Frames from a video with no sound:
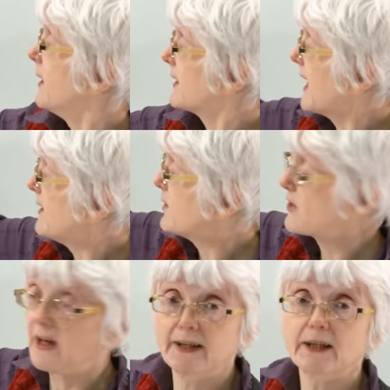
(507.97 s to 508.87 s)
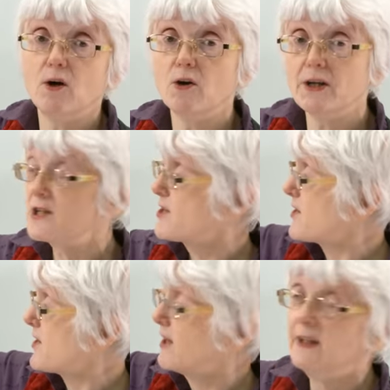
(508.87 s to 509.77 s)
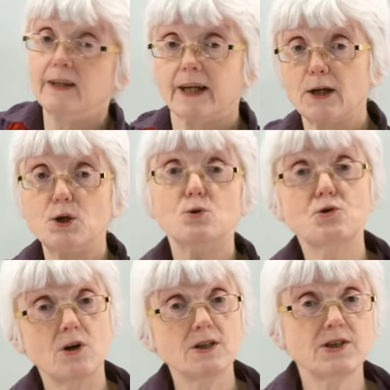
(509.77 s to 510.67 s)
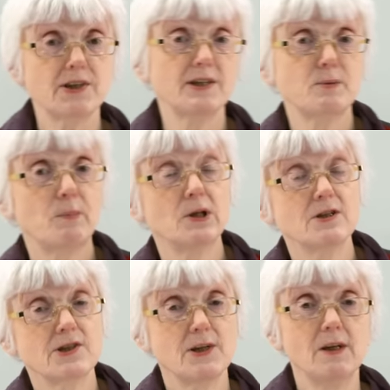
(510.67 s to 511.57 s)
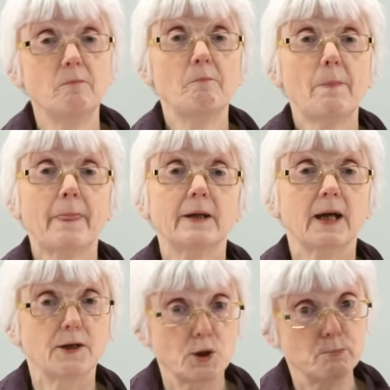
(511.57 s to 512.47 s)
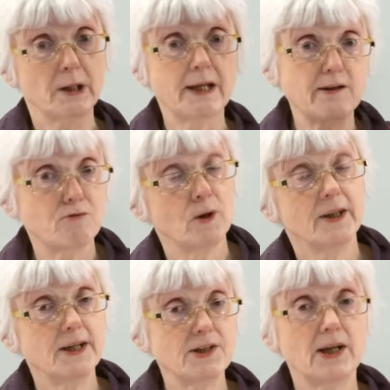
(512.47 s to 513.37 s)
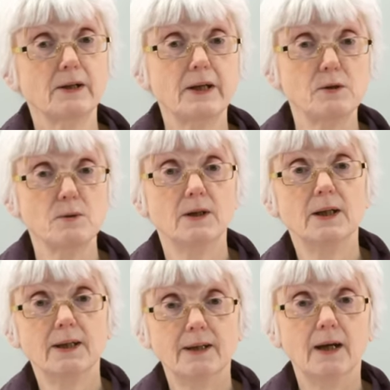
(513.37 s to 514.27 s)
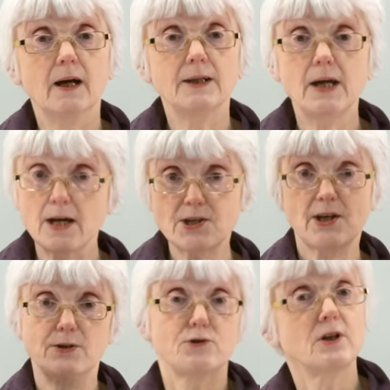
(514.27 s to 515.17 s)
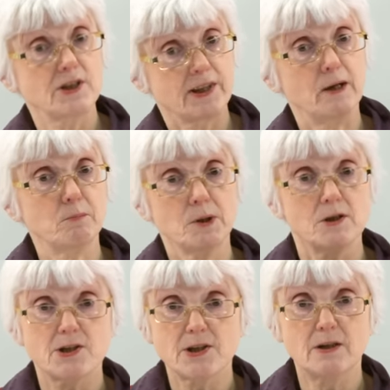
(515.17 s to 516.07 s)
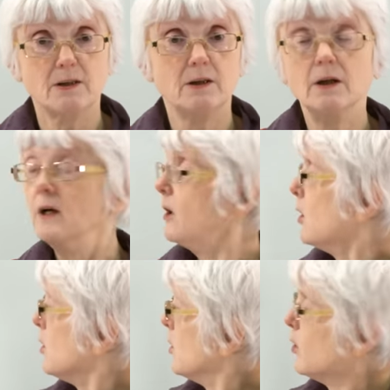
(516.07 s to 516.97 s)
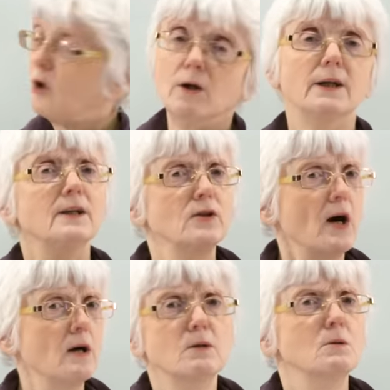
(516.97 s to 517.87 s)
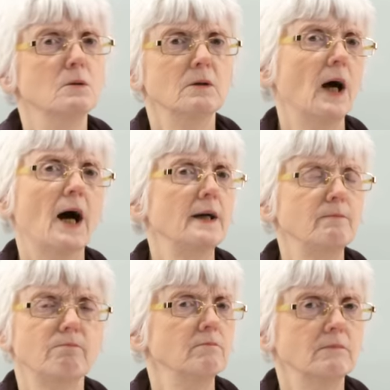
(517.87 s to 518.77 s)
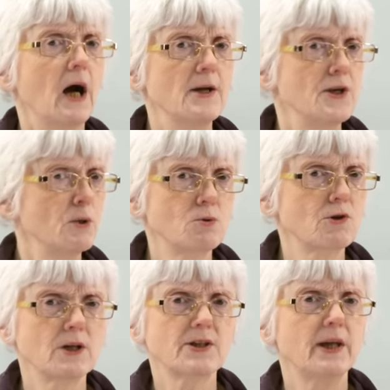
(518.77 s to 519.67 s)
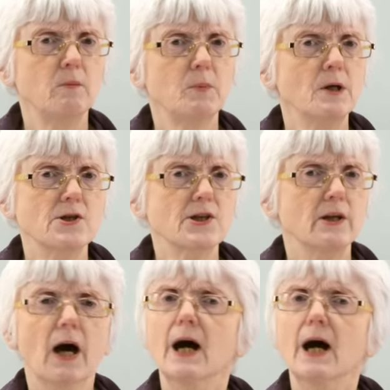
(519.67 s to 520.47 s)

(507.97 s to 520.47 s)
Again, it's like honest. Can you trust this person? Can you believe what they tell you? Yes, I trust that person. Or no, I don't trust that person.